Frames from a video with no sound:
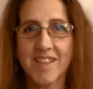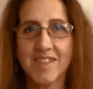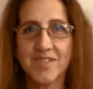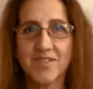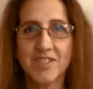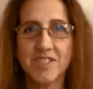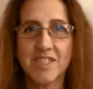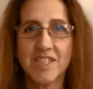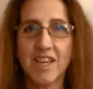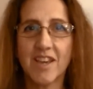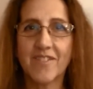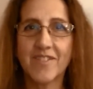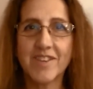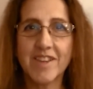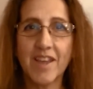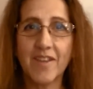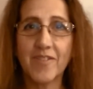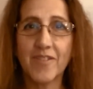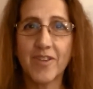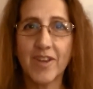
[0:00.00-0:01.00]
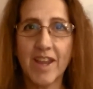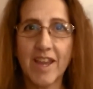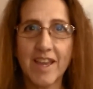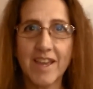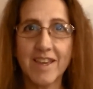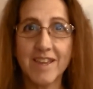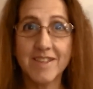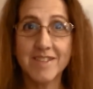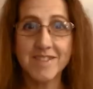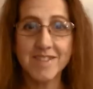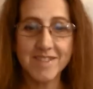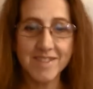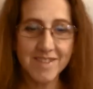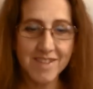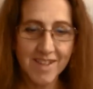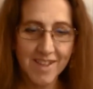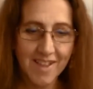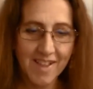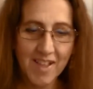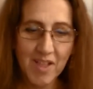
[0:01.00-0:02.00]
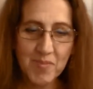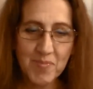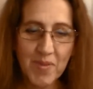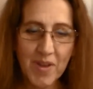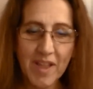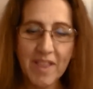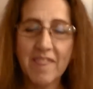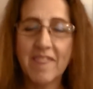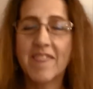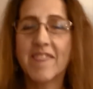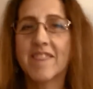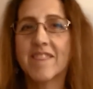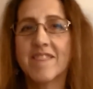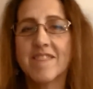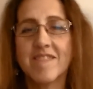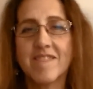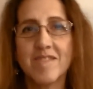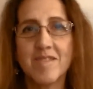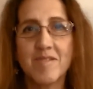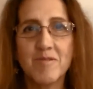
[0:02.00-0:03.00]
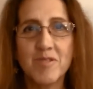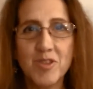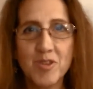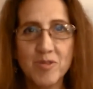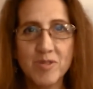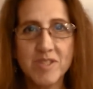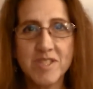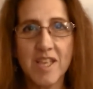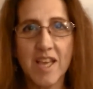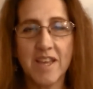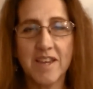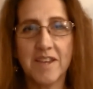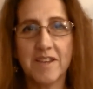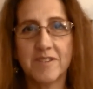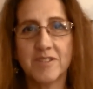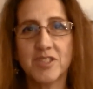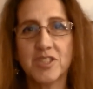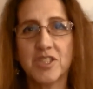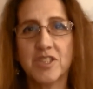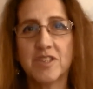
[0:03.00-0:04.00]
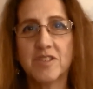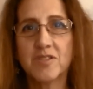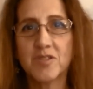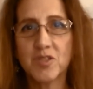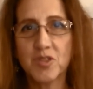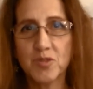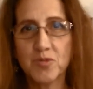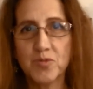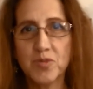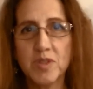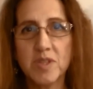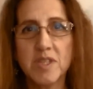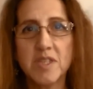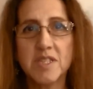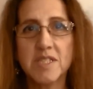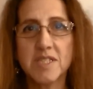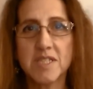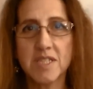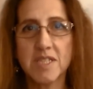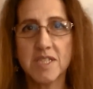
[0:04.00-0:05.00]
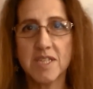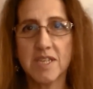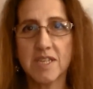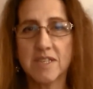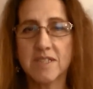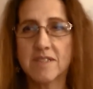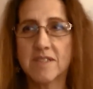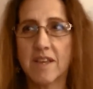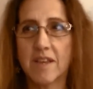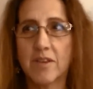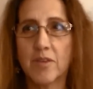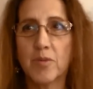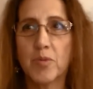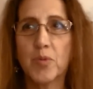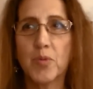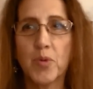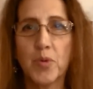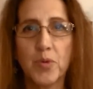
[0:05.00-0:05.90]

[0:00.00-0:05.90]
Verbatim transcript: that's what you get when you have grandkids. But use that energy to release the things that are